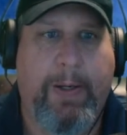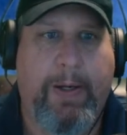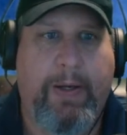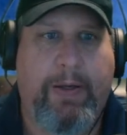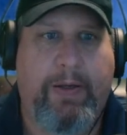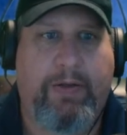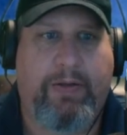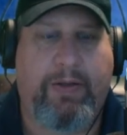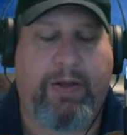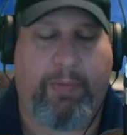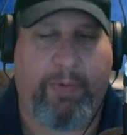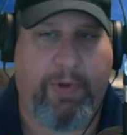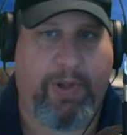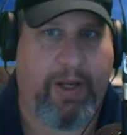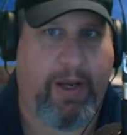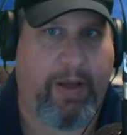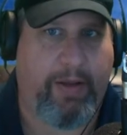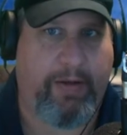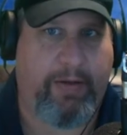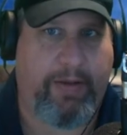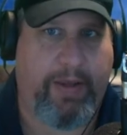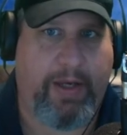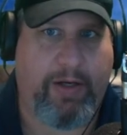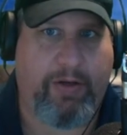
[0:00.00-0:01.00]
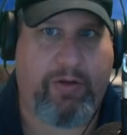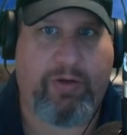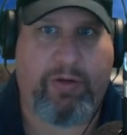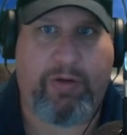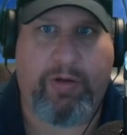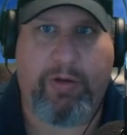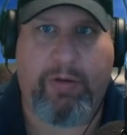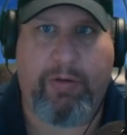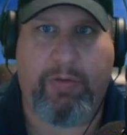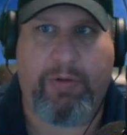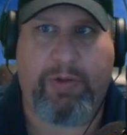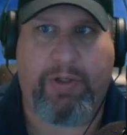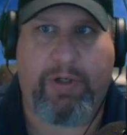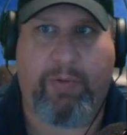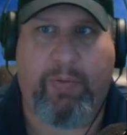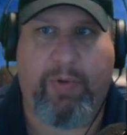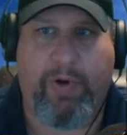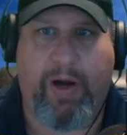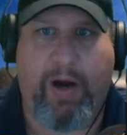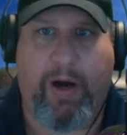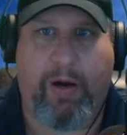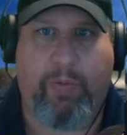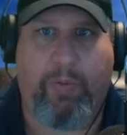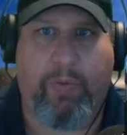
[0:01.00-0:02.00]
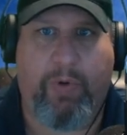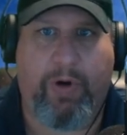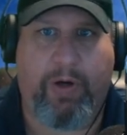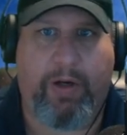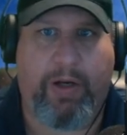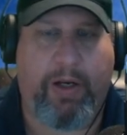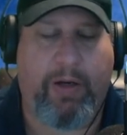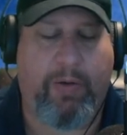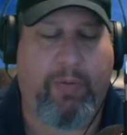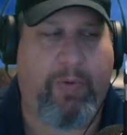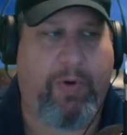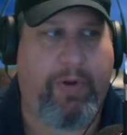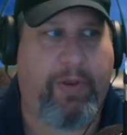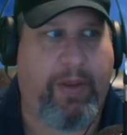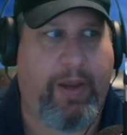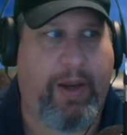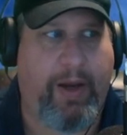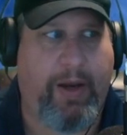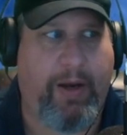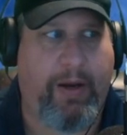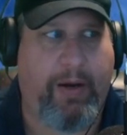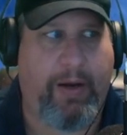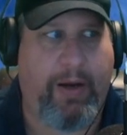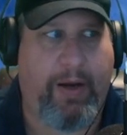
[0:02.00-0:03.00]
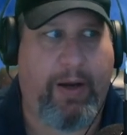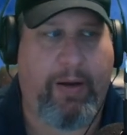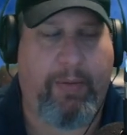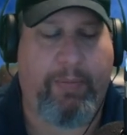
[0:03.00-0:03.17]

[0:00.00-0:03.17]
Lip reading: Some of the other things too is that we are working with a